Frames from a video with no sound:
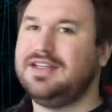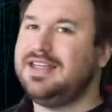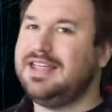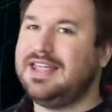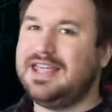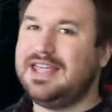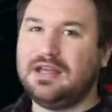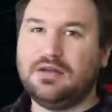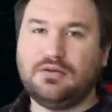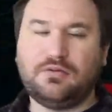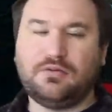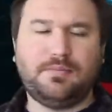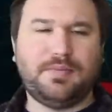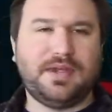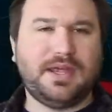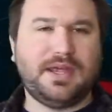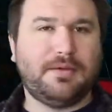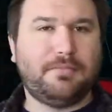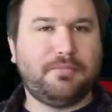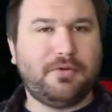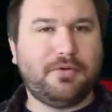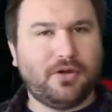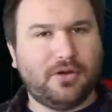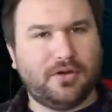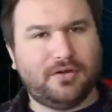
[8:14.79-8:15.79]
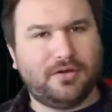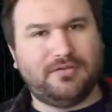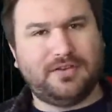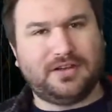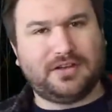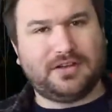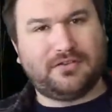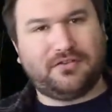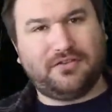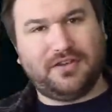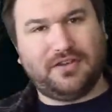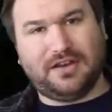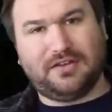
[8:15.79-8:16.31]
He'd be a
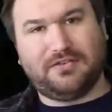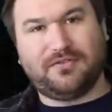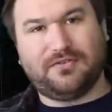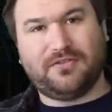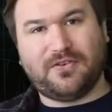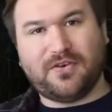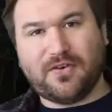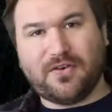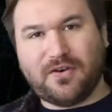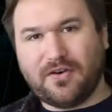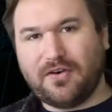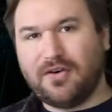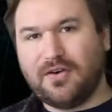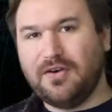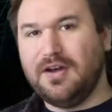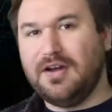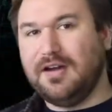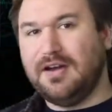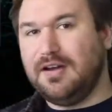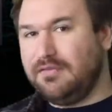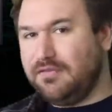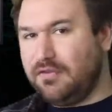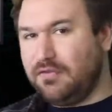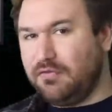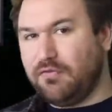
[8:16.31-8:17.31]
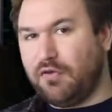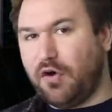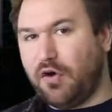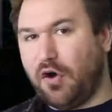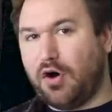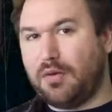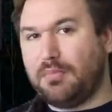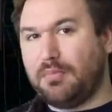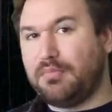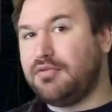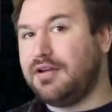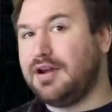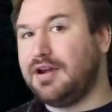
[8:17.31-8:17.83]
perfect fit for the
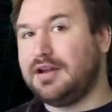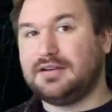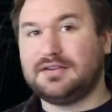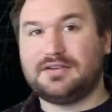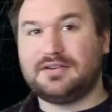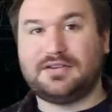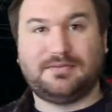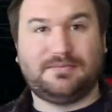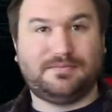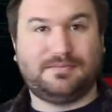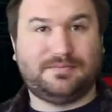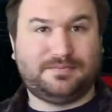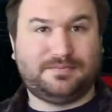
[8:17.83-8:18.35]
Raw brand.